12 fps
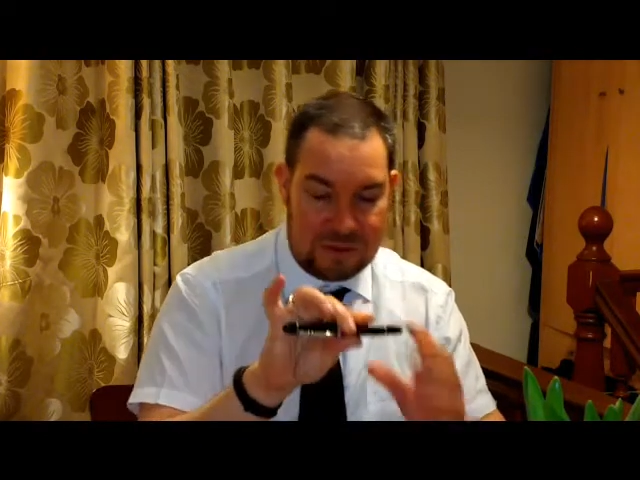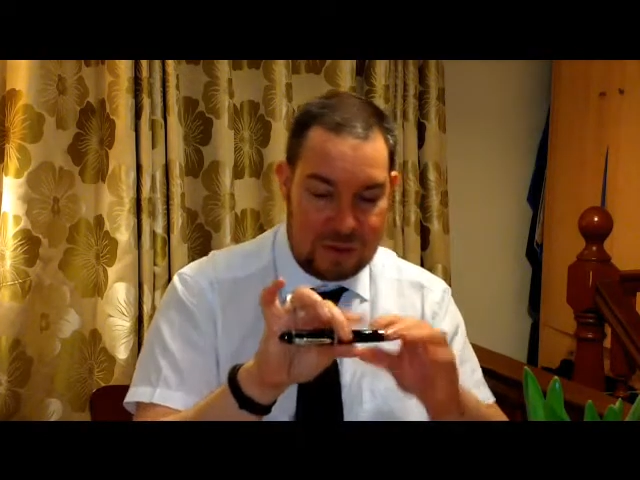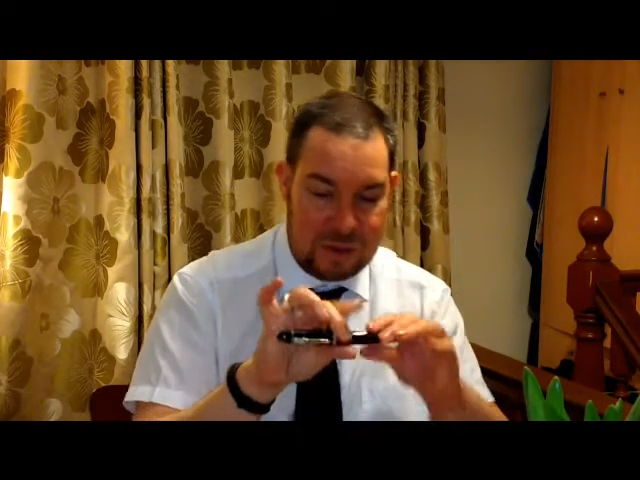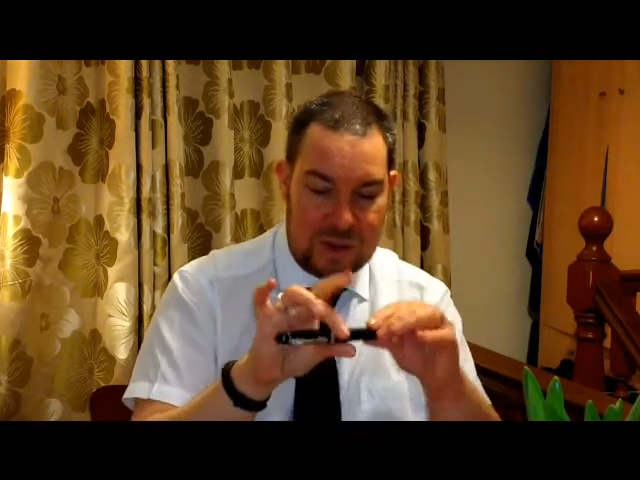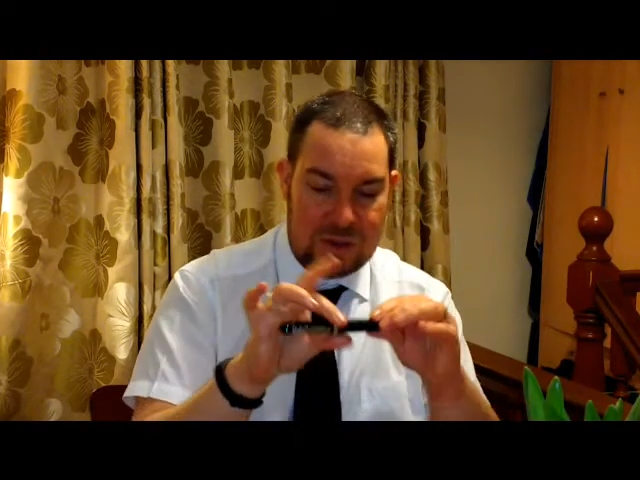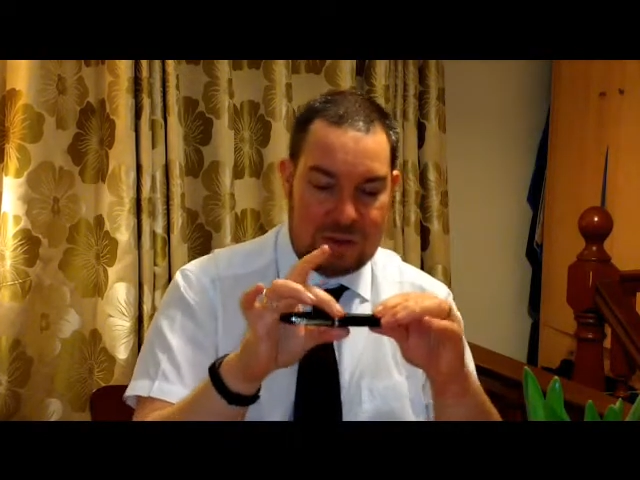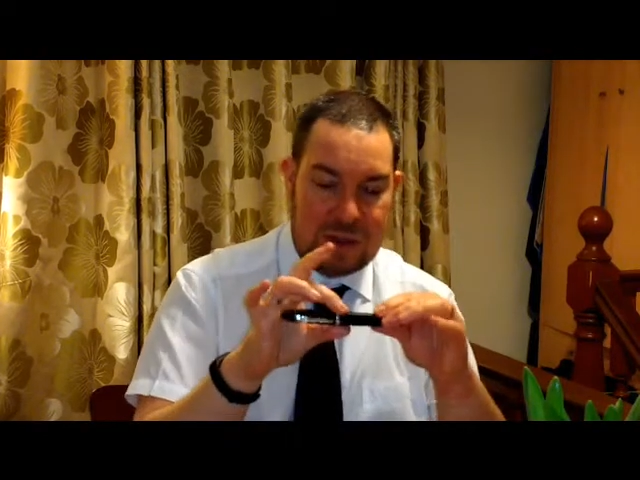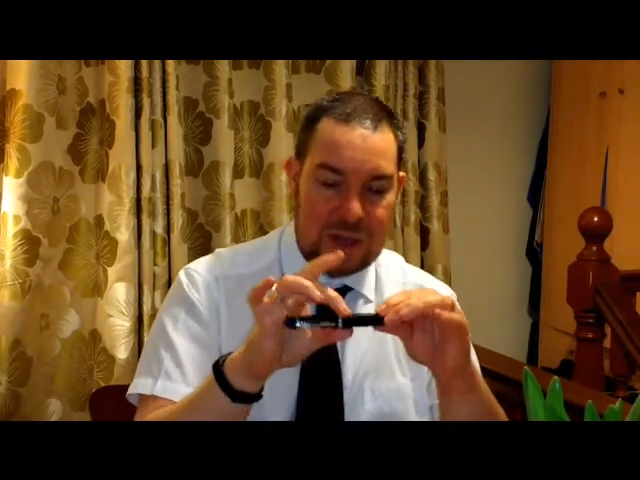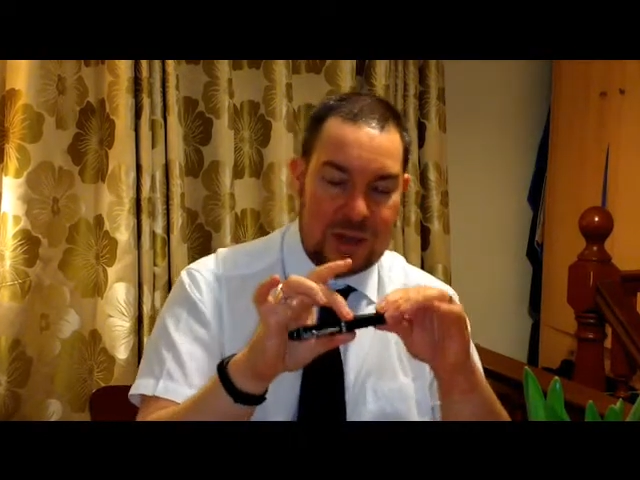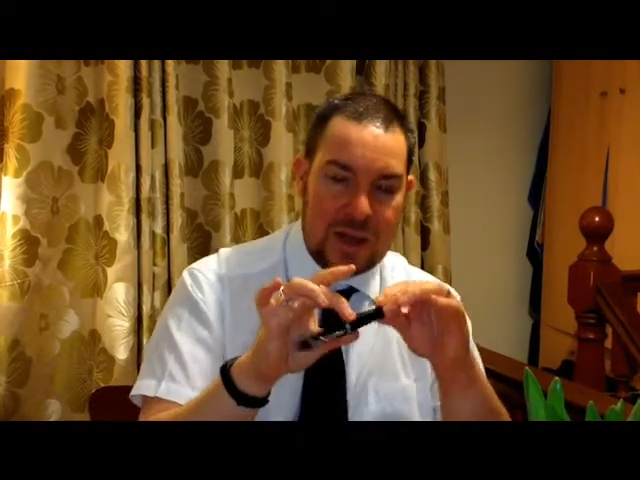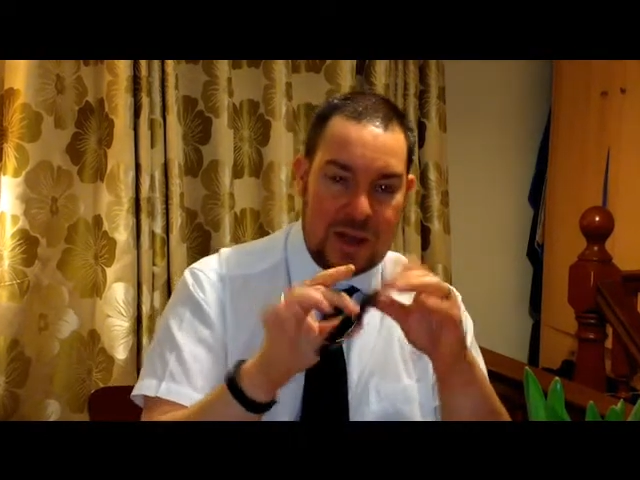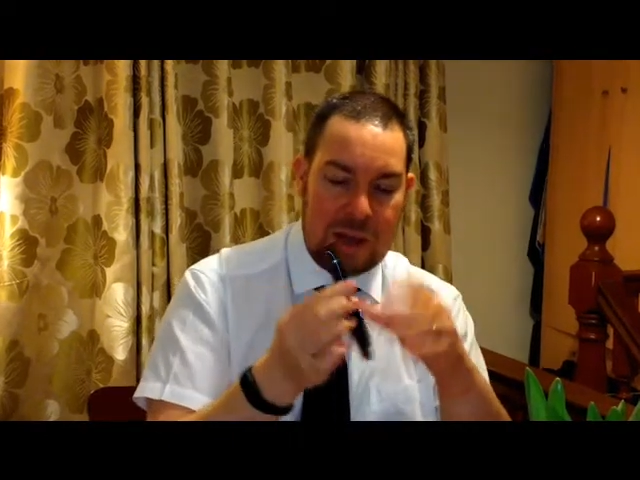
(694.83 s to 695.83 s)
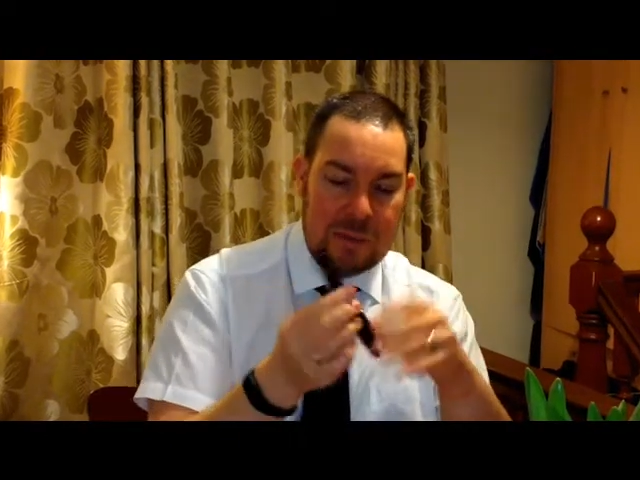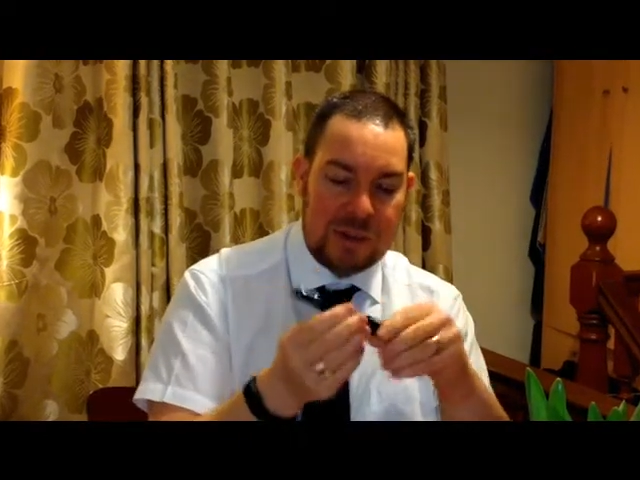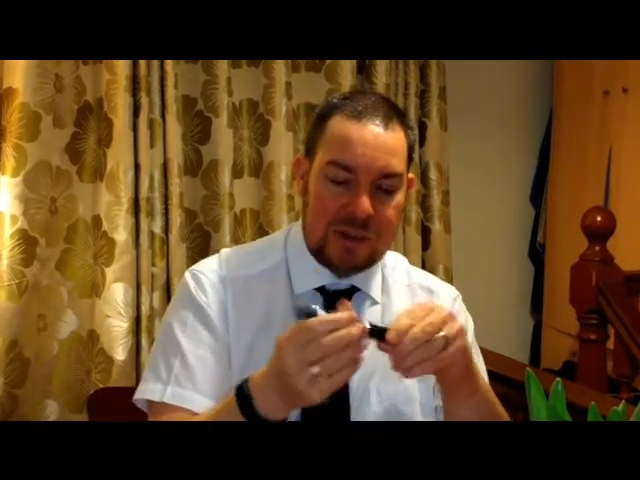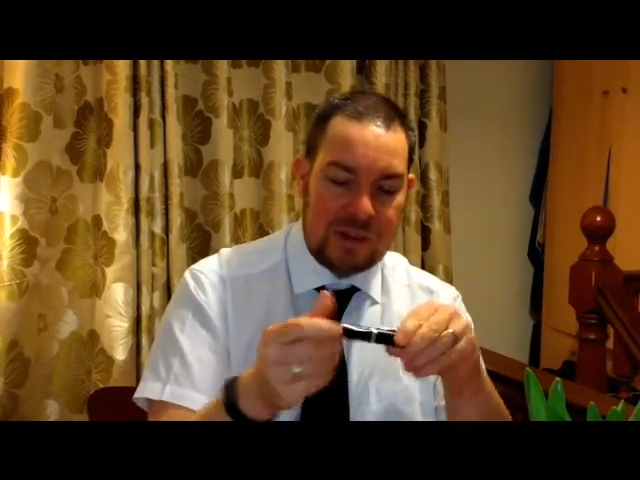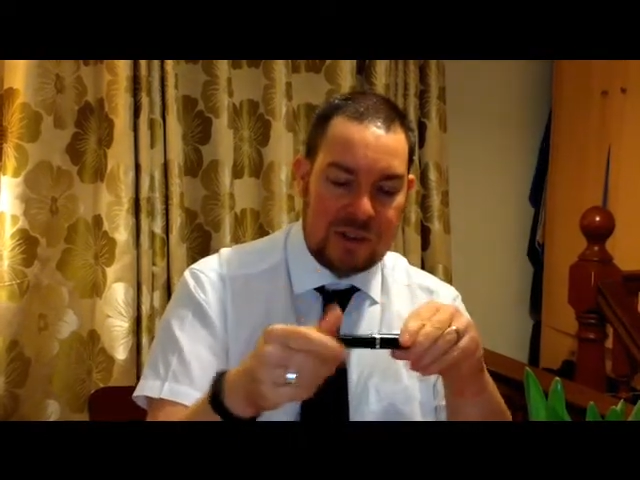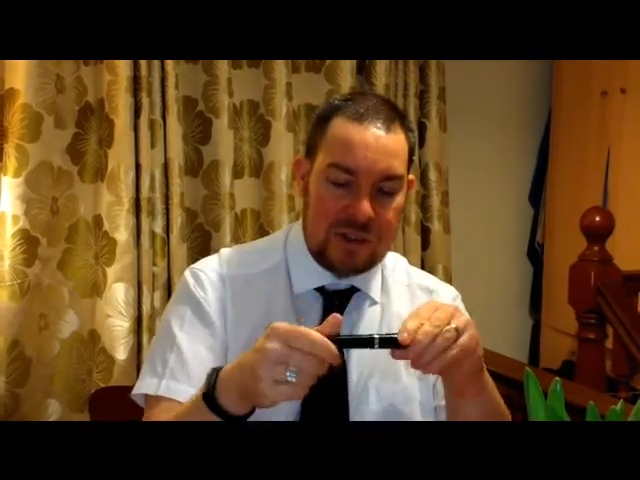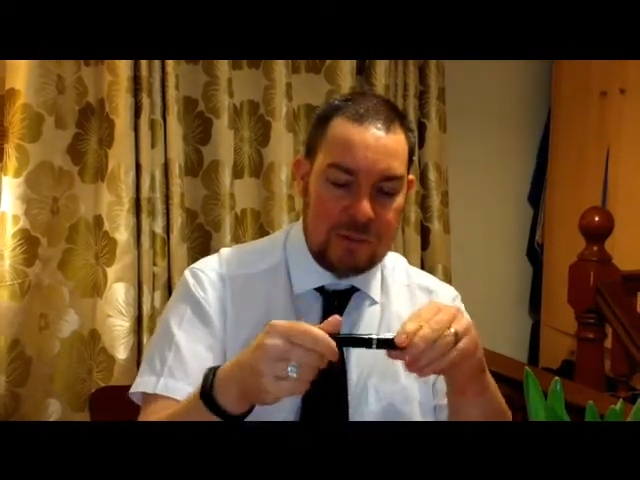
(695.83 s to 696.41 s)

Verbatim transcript: quite a thick diameter to